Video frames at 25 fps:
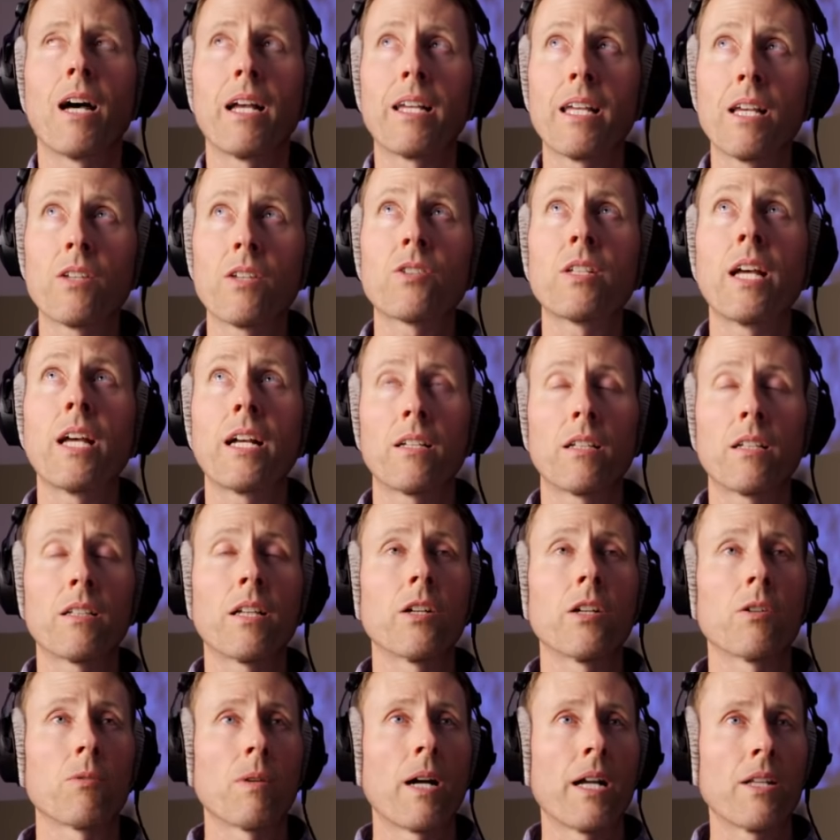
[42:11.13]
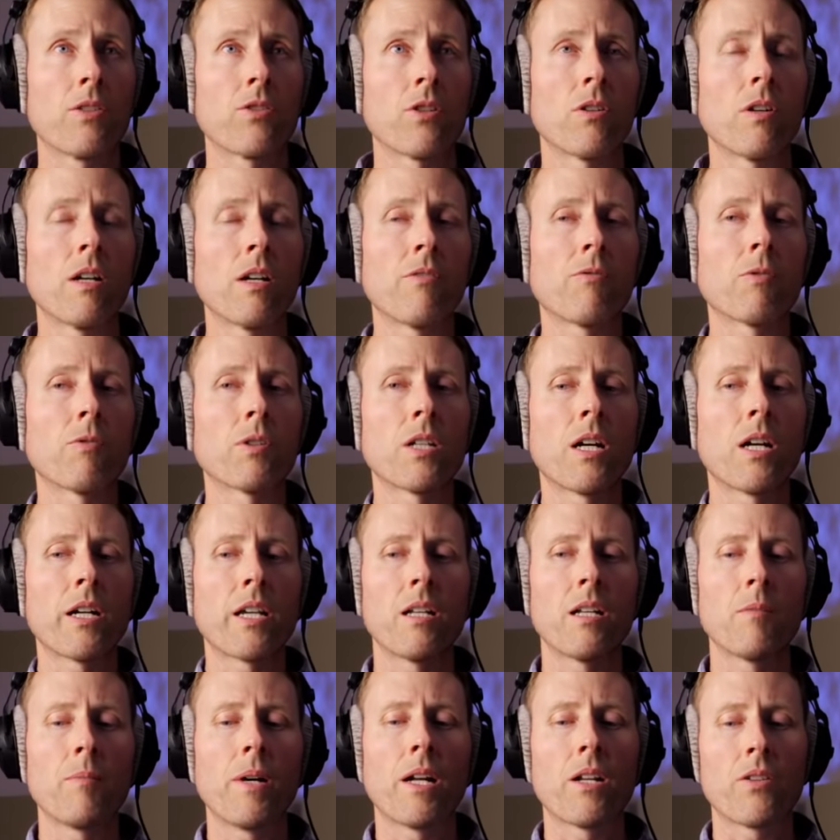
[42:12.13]
I guess technically you're right. So if we're
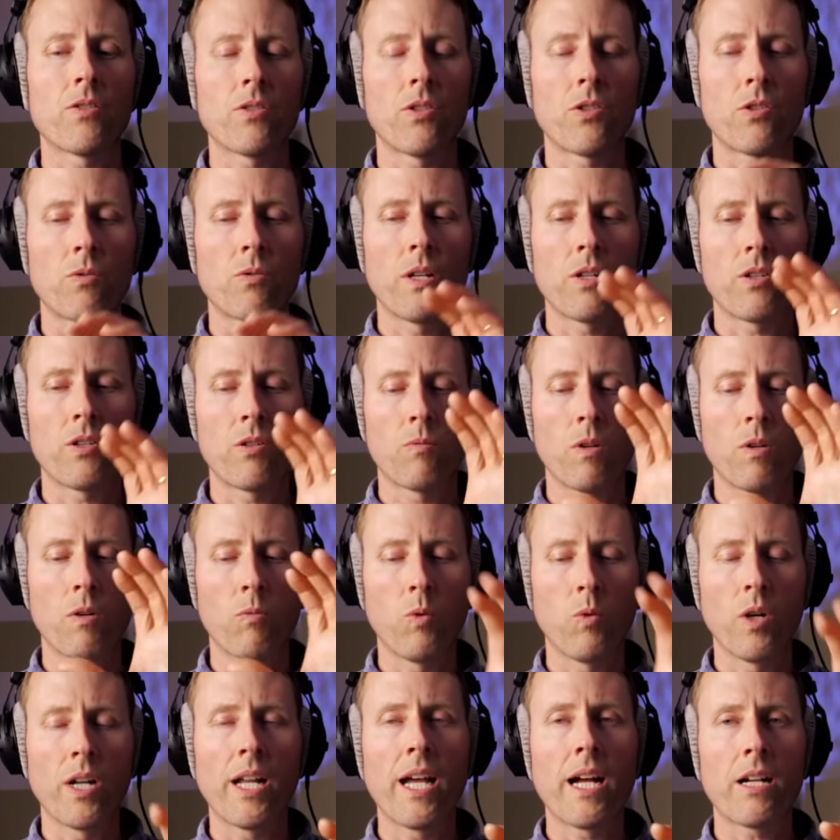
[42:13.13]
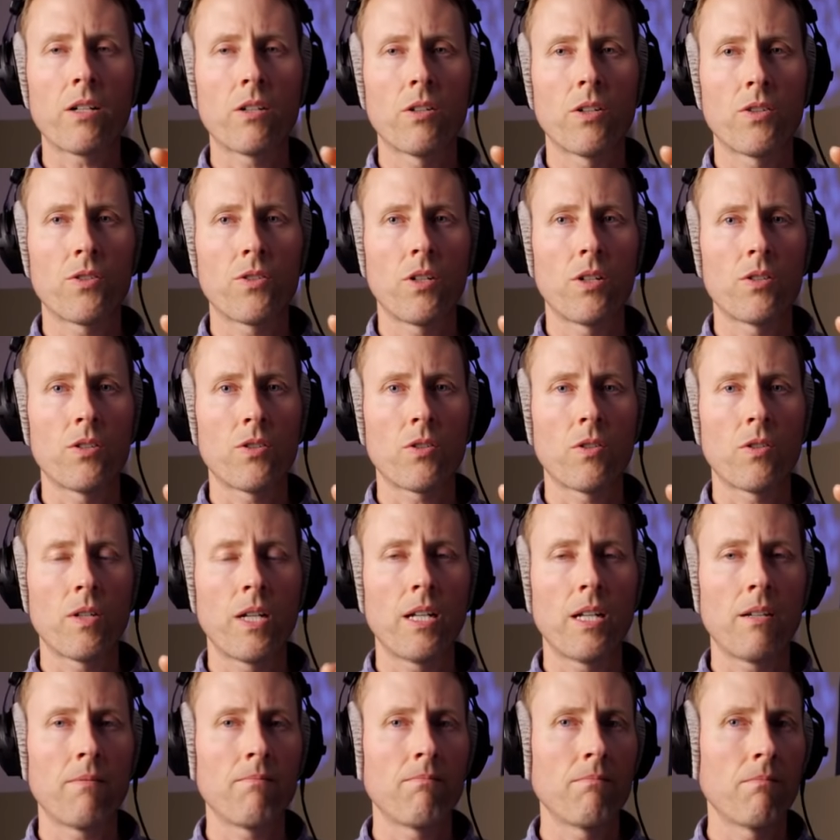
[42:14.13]
talking about a situation where one actor is on
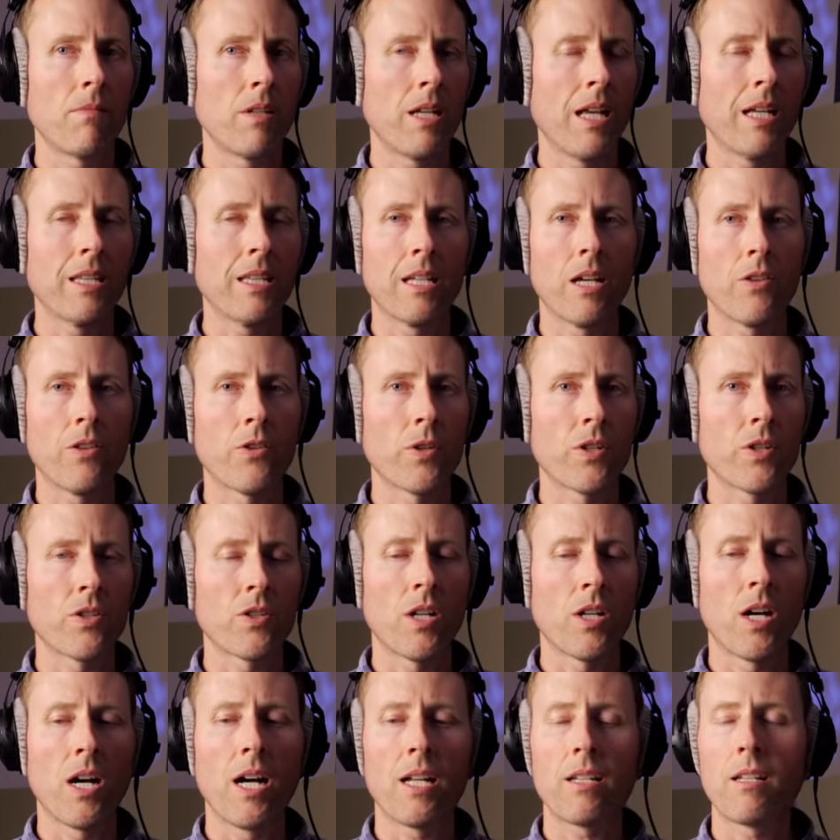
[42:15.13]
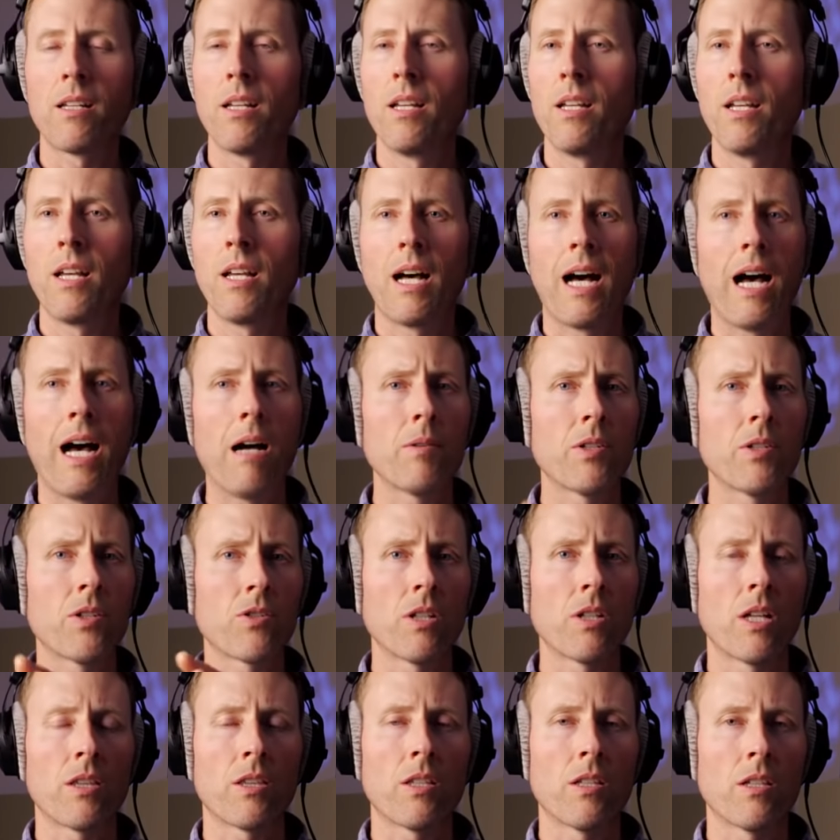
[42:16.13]
screen and the other is not, I would
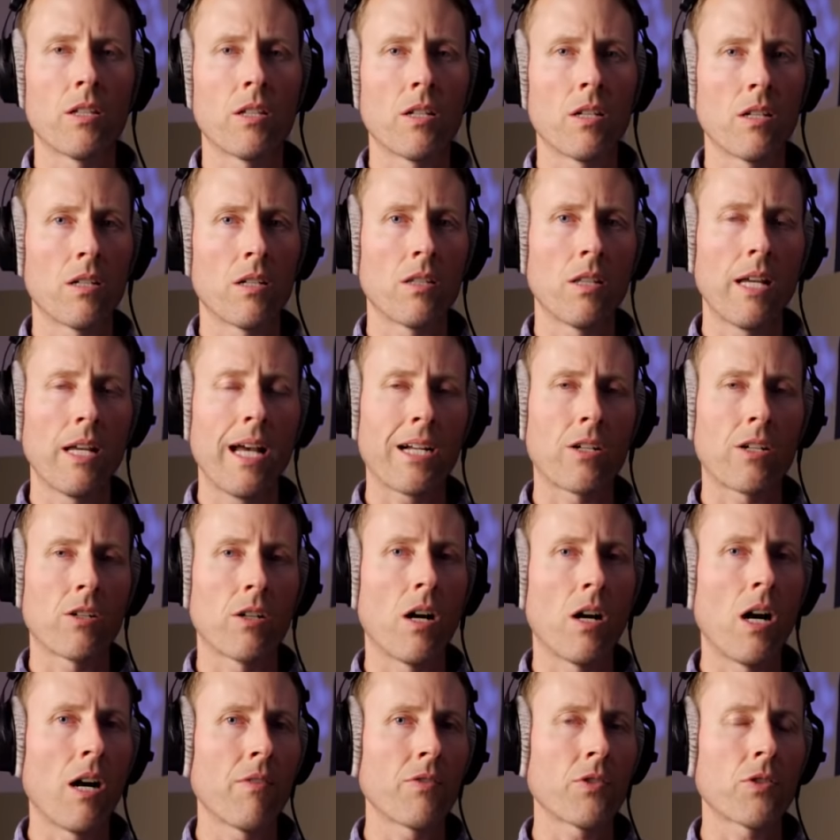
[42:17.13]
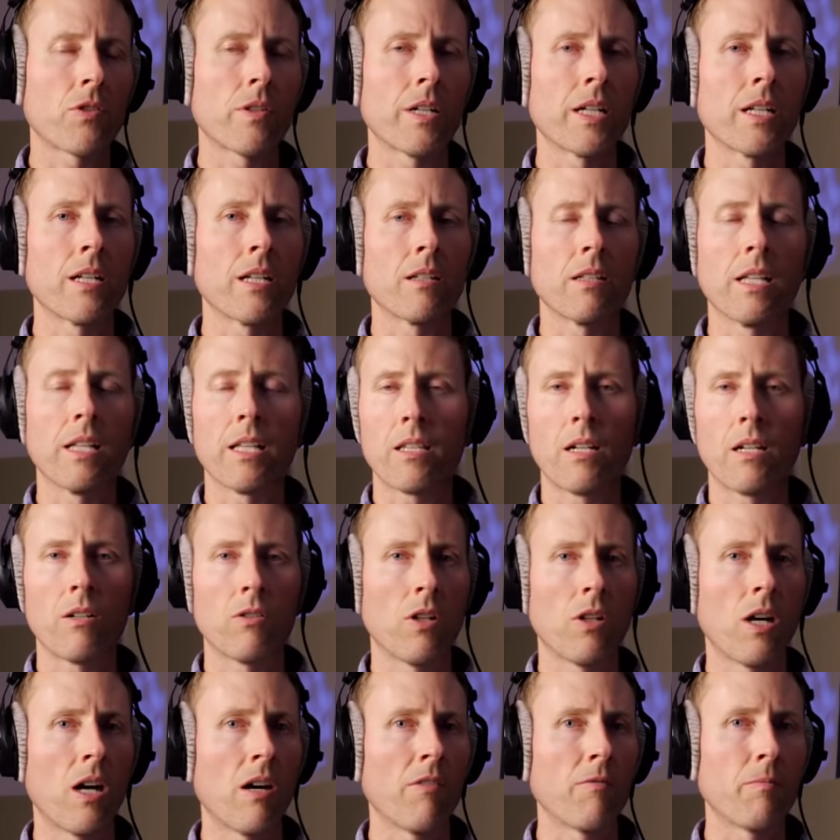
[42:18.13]
just let the, the actor off screen, let
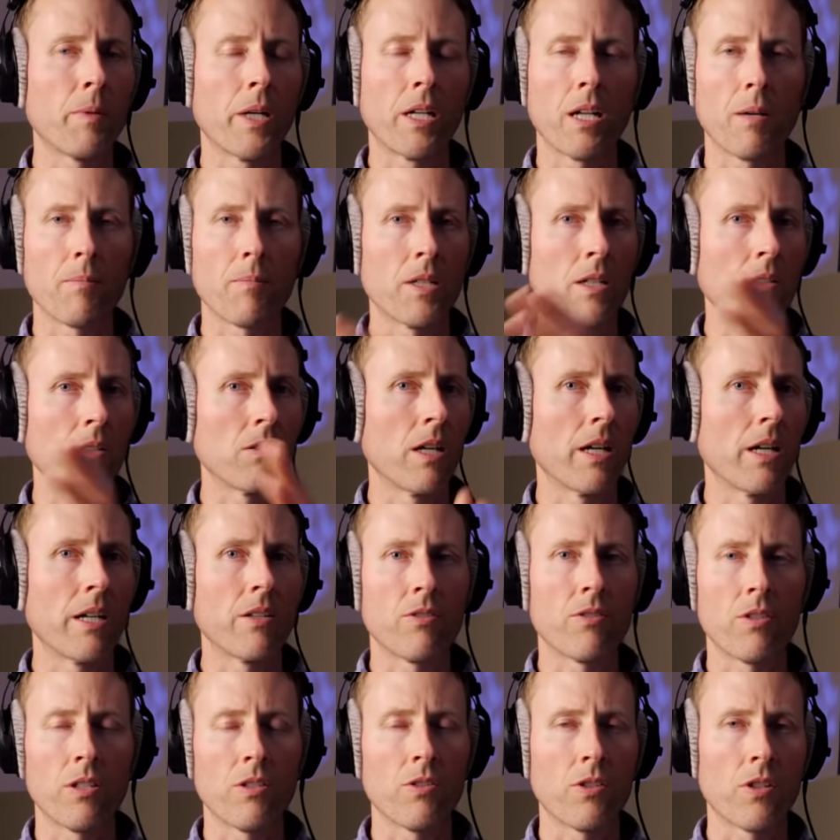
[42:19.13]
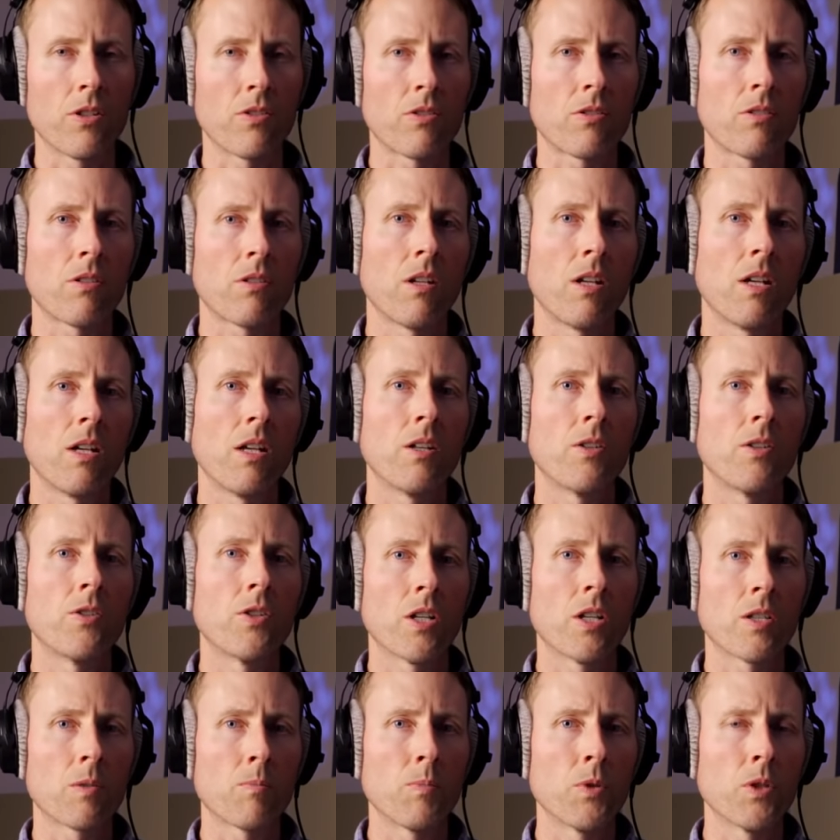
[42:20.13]
their lav pick up their lines, and just
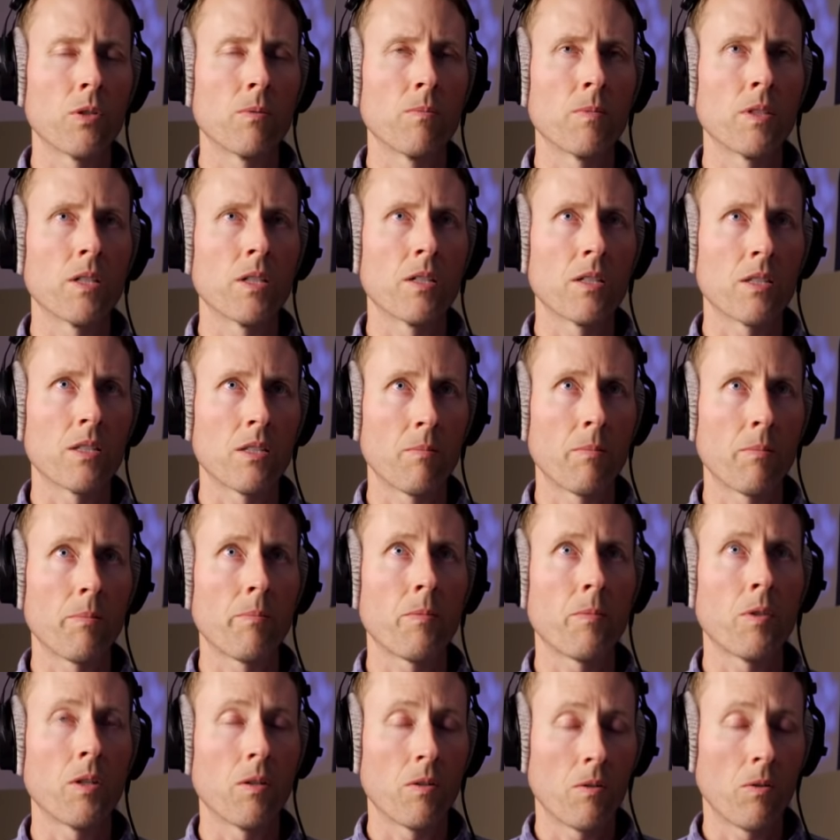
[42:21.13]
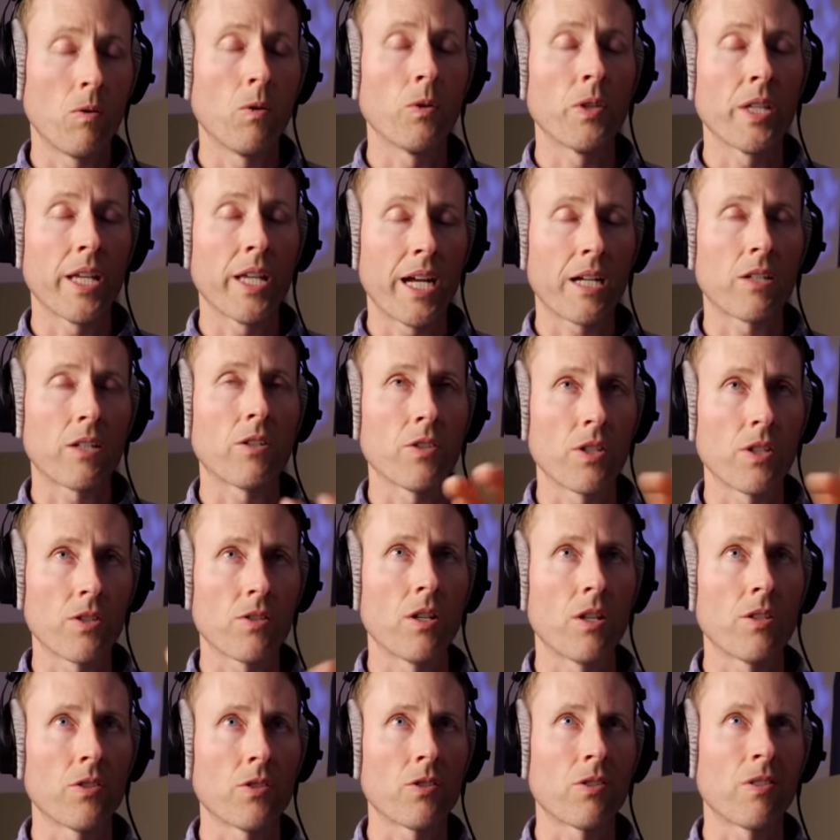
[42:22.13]
just boom the, the, the only actor
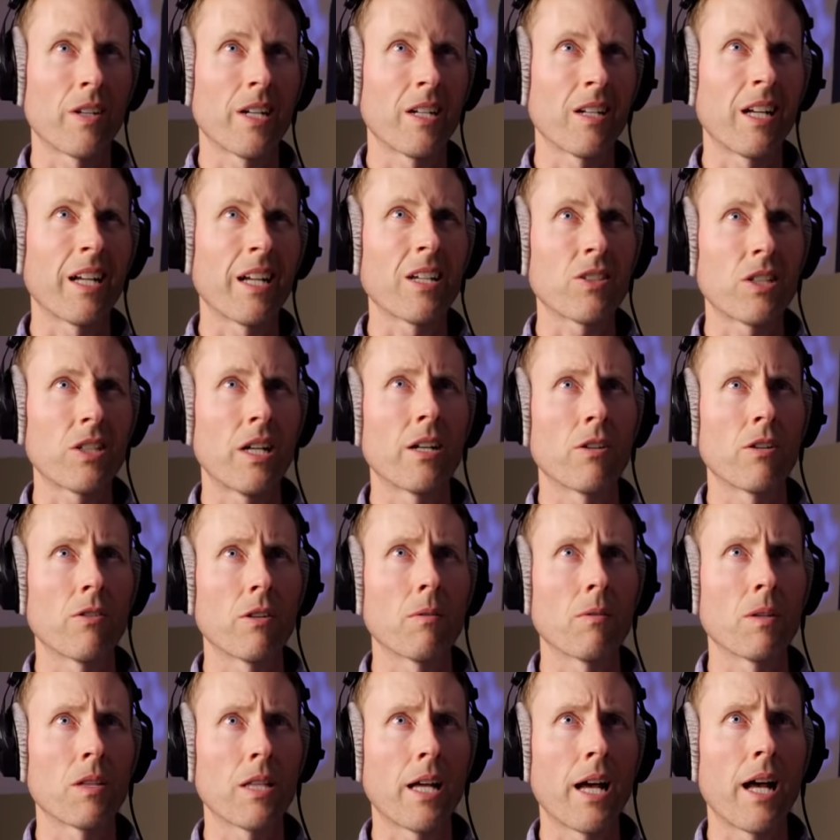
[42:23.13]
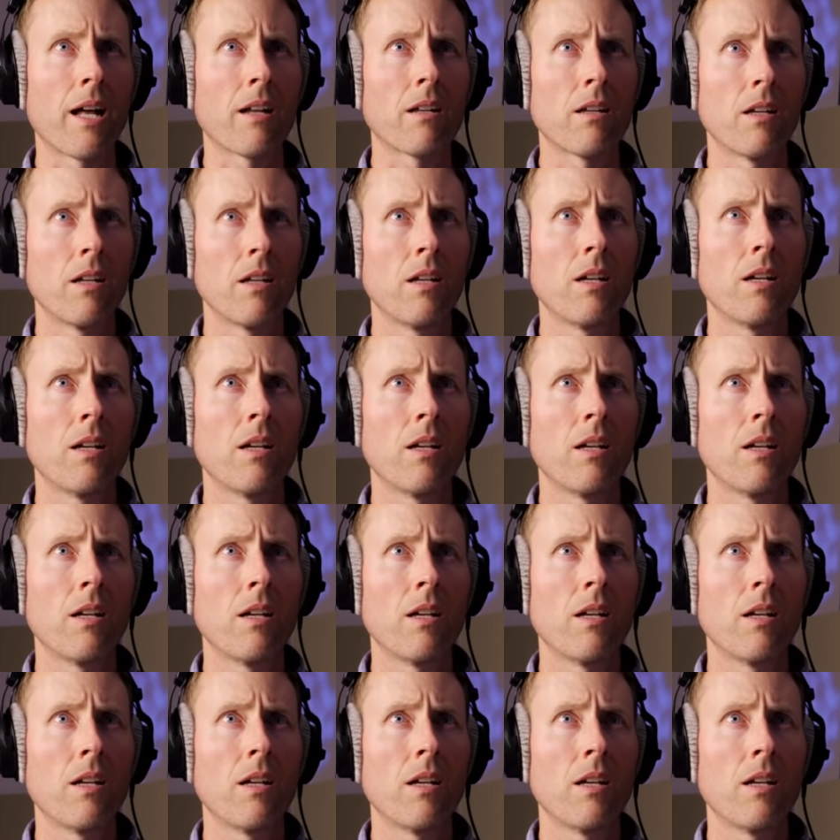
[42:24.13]
that's on screen. I guess I'd agree with that.